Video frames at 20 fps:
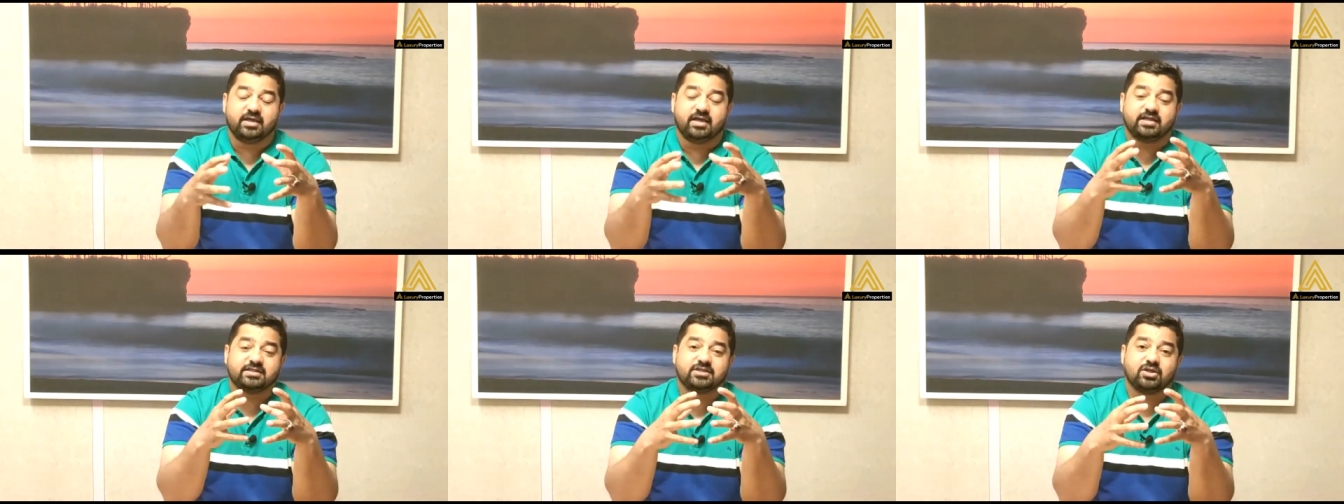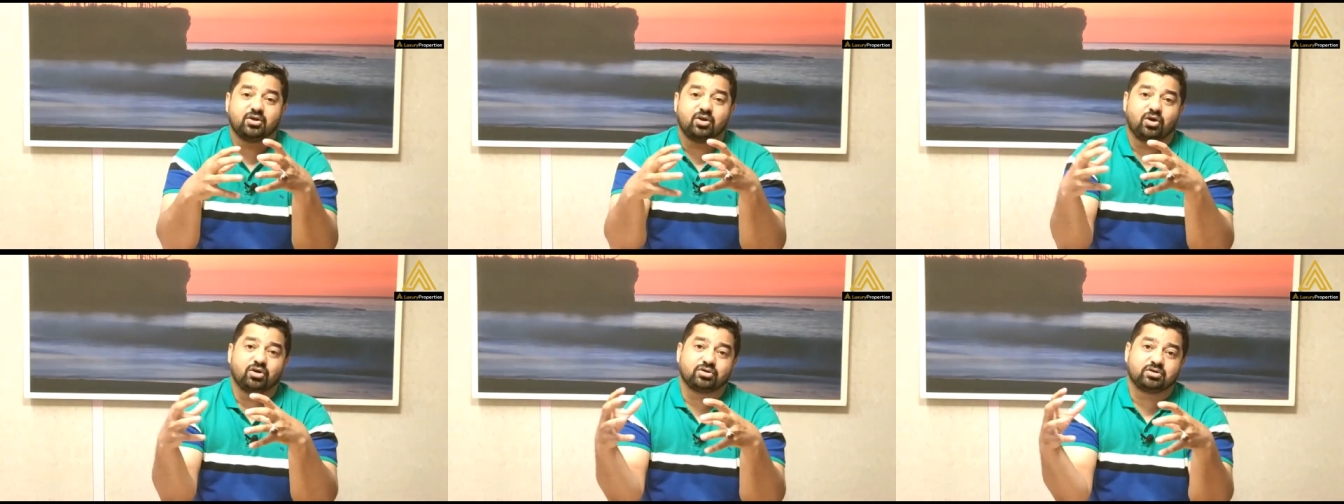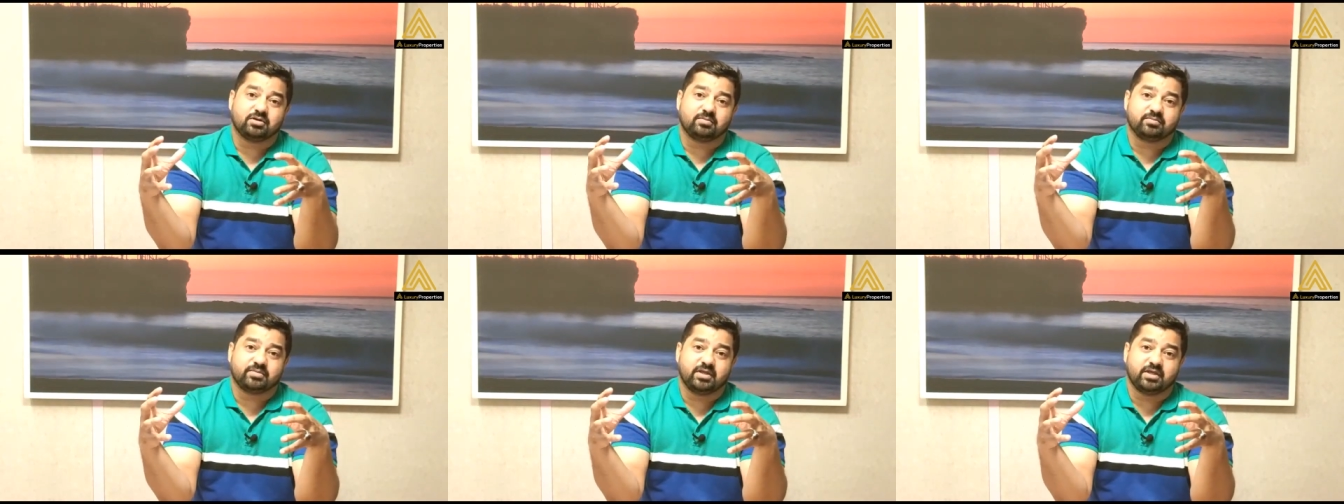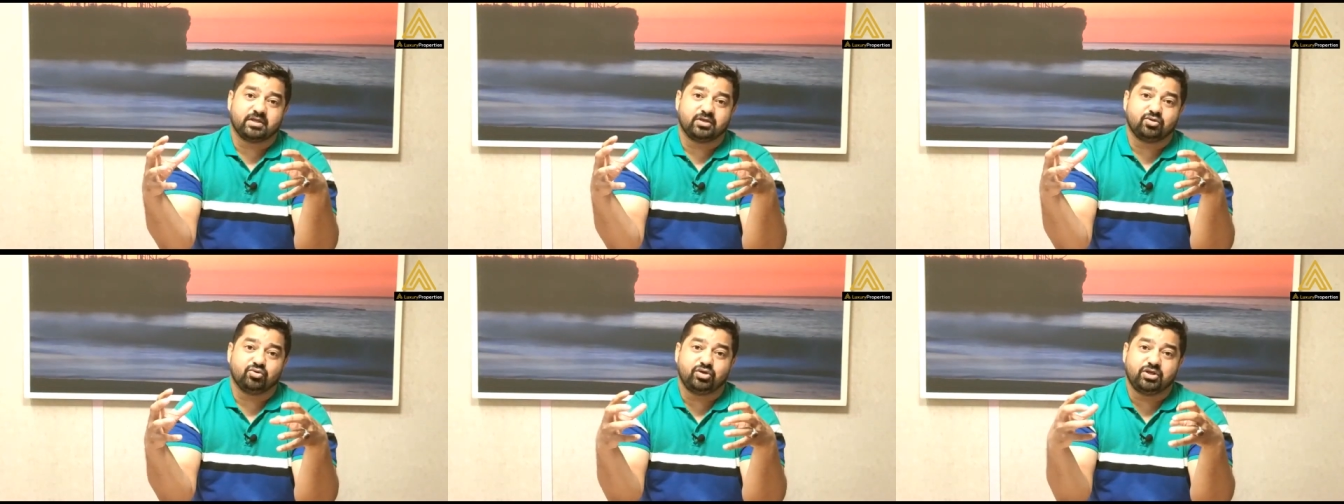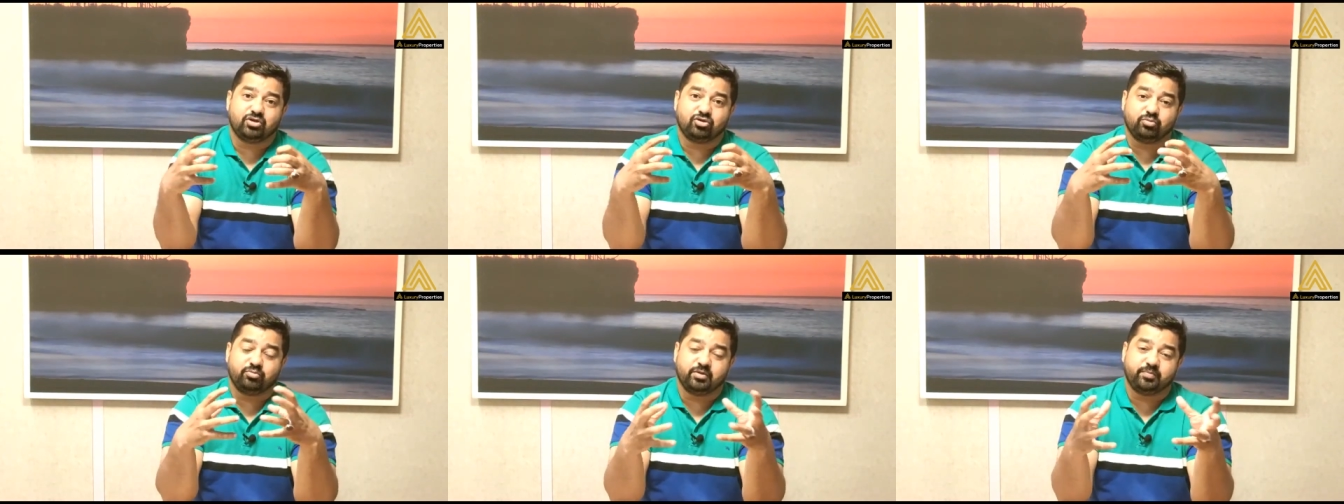It's a long-term thing. You
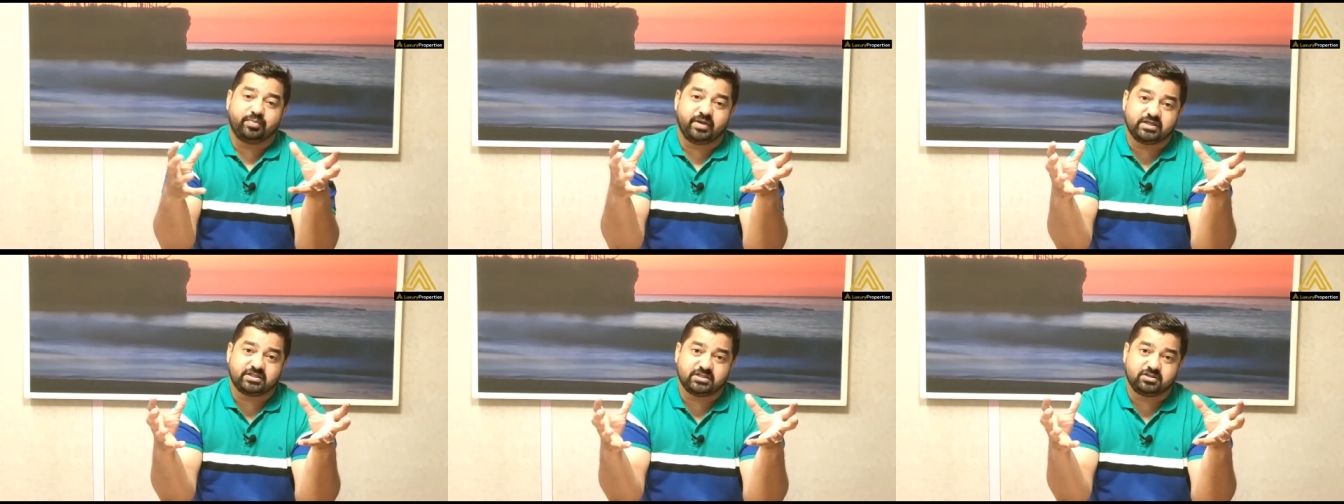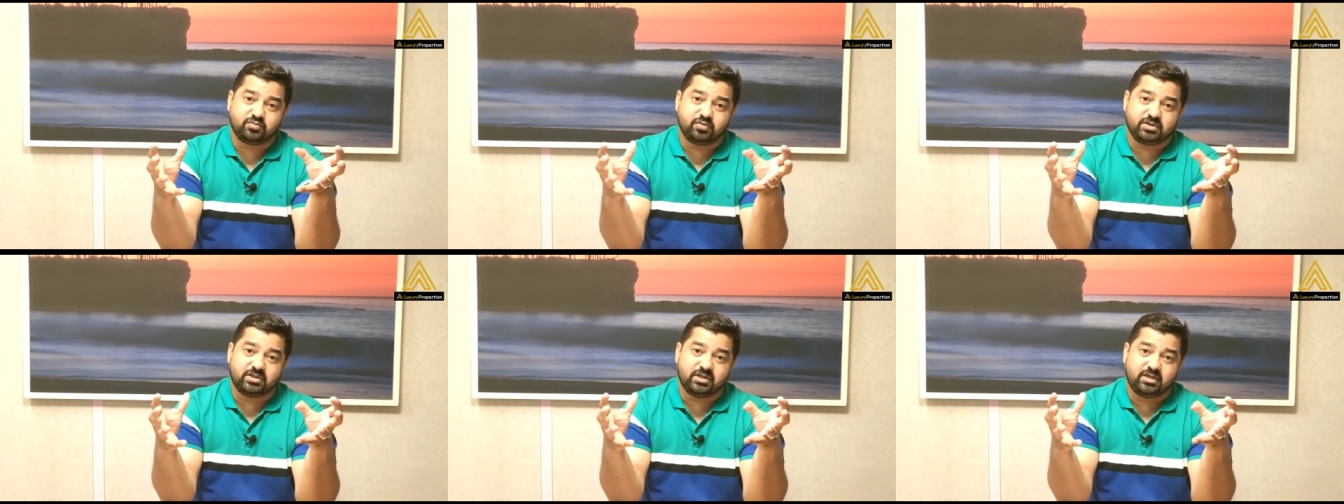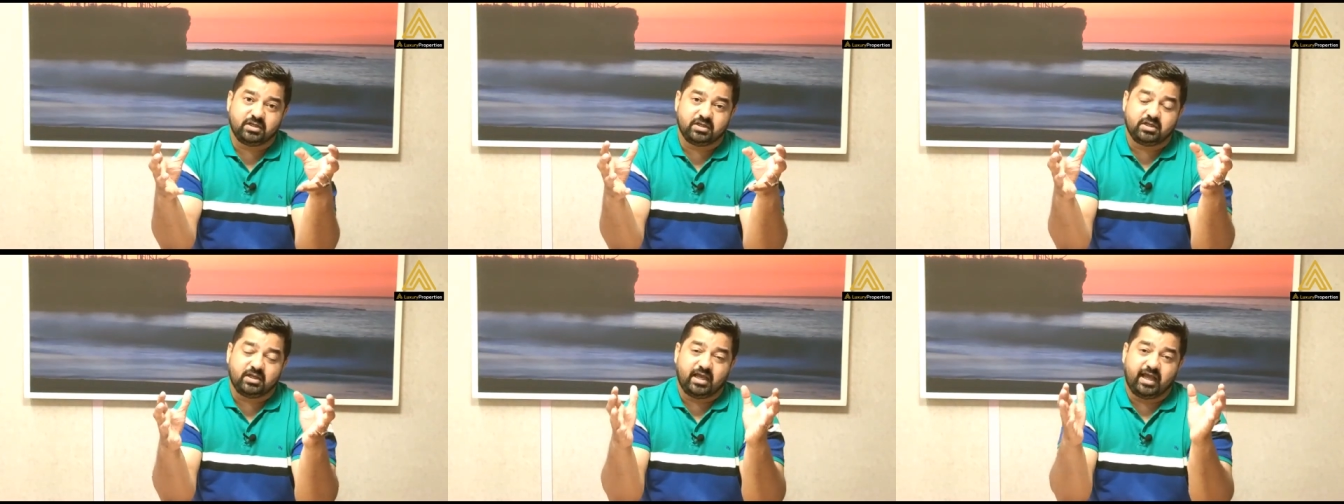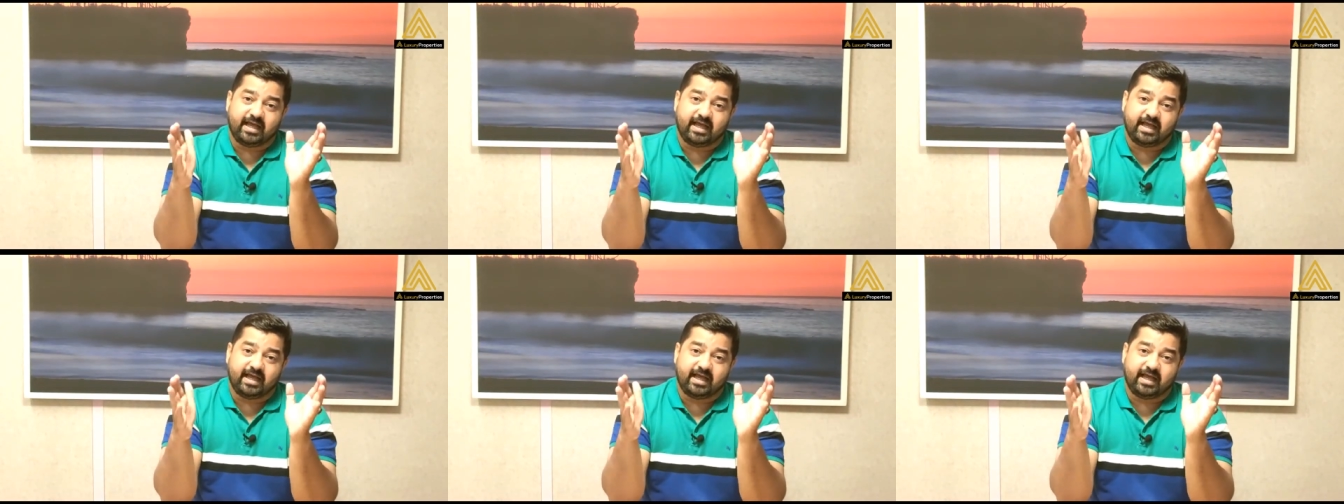need to be patient with it,